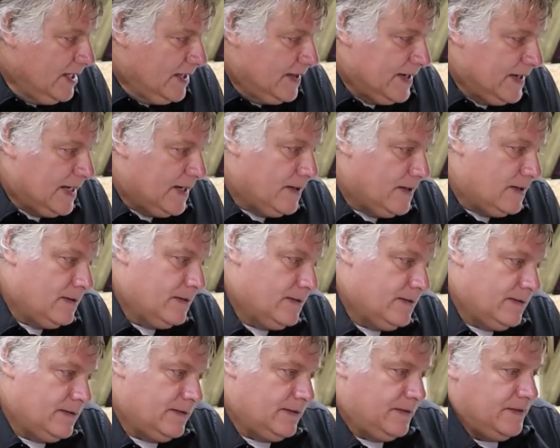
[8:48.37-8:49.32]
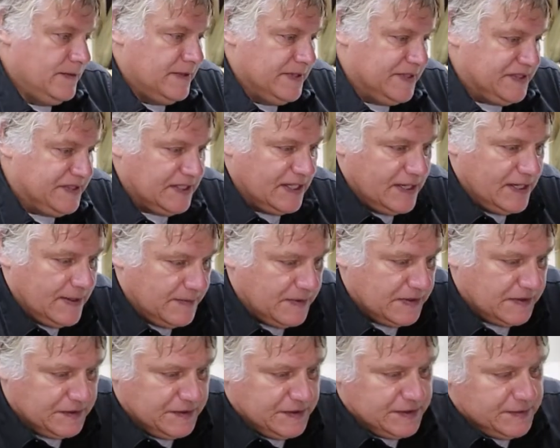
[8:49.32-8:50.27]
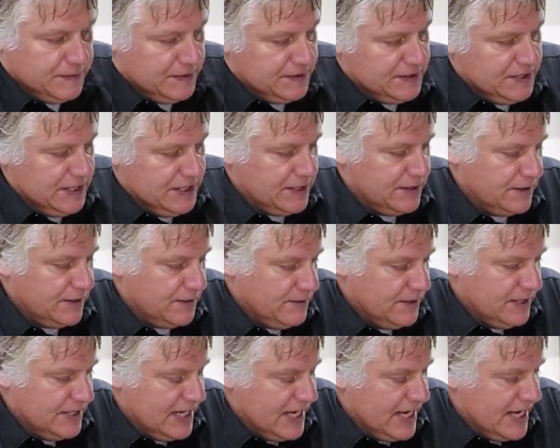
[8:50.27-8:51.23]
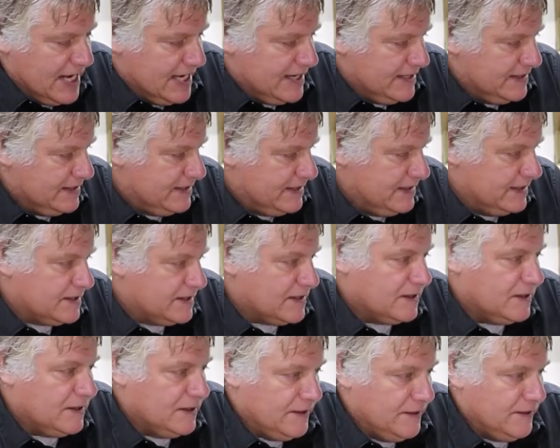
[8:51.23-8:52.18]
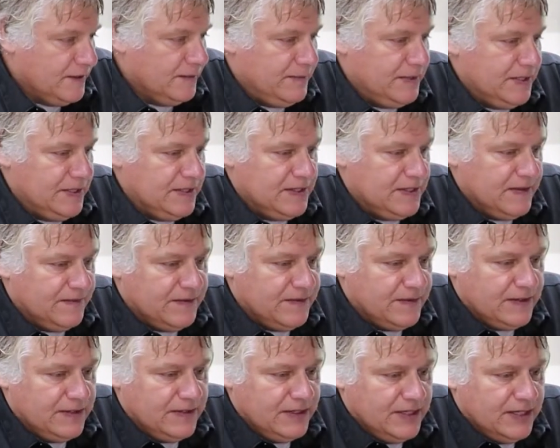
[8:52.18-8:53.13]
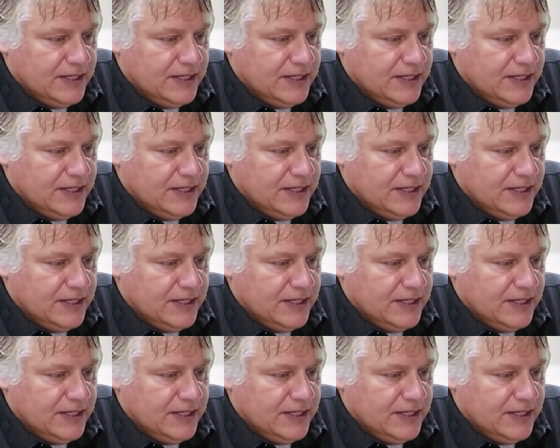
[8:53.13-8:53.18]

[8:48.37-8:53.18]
Now the setup that this particular one has is a little bit different